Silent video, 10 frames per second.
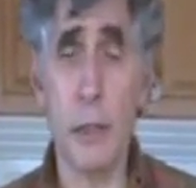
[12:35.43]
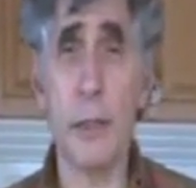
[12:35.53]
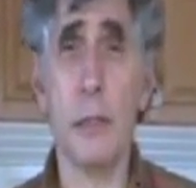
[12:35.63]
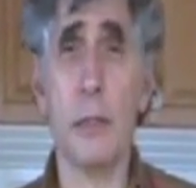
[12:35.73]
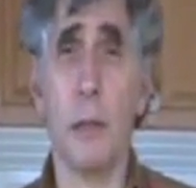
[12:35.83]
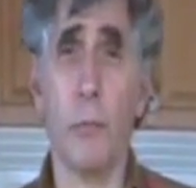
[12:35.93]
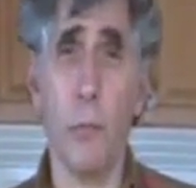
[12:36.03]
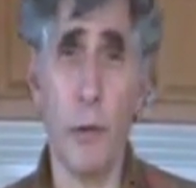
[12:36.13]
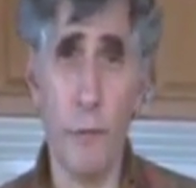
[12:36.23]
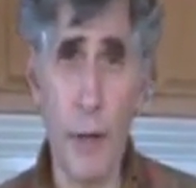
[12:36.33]
system
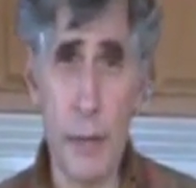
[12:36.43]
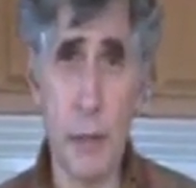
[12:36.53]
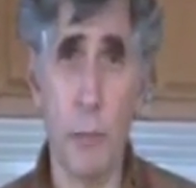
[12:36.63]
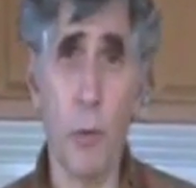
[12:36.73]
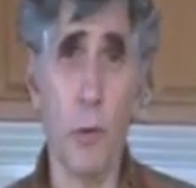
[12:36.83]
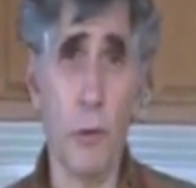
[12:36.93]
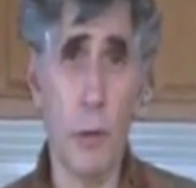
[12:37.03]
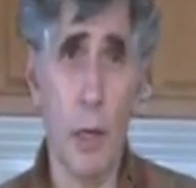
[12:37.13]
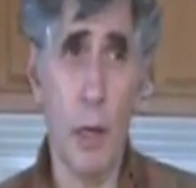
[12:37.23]
with vegetables.